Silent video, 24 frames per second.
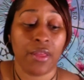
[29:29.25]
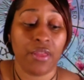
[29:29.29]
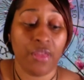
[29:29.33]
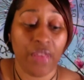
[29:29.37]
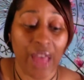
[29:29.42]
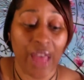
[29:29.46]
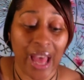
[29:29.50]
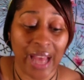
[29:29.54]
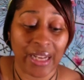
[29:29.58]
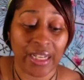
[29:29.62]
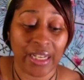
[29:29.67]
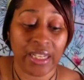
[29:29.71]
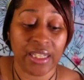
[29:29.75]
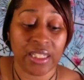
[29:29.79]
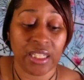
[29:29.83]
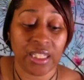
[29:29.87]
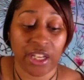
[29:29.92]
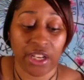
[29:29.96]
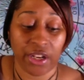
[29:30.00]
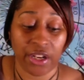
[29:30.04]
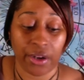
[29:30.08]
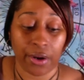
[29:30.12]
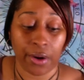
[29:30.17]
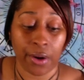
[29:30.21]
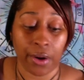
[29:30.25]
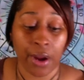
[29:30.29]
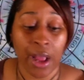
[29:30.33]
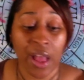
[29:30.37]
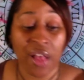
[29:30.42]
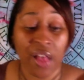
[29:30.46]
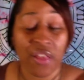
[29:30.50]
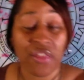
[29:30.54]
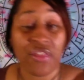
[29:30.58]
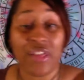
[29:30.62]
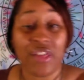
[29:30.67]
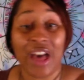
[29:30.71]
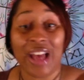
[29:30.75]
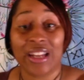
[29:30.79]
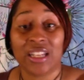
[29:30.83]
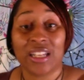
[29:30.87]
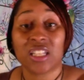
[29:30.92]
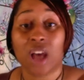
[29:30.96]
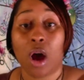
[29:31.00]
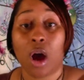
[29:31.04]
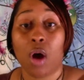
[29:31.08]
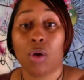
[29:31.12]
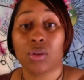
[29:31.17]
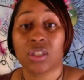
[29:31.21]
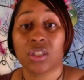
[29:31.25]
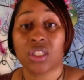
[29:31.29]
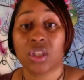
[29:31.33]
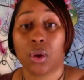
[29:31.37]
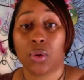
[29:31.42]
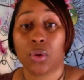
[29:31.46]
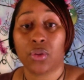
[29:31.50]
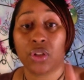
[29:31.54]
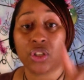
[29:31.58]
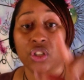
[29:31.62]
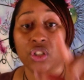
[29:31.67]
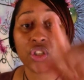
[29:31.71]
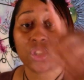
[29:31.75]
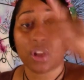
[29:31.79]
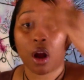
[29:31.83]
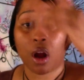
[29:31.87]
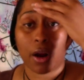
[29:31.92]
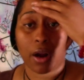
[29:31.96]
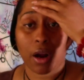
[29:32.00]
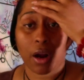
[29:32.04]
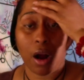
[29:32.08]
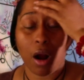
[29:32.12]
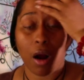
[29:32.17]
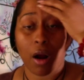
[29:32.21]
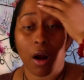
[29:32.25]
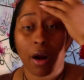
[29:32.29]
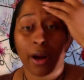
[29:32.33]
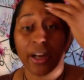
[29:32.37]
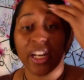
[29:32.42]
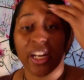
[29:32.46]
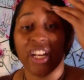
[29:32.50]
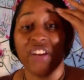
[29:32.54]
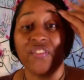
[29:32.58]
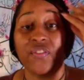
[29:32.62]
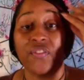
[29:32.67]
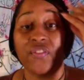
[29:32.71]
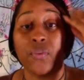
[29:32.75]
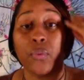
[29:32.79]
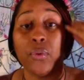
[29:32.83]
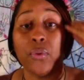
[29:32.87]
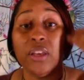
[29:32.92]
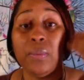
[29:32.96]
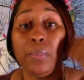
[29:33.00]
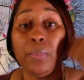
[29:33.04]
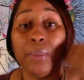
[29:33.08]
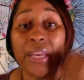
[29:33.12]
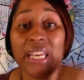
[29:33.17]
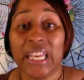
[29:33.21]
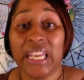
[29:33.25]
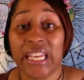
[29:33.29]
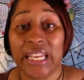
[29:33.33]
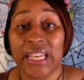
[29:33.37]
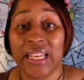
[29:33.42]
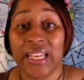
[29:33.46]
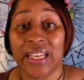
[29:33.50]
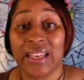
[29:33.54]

That is here. That is also the Star card. If we peak,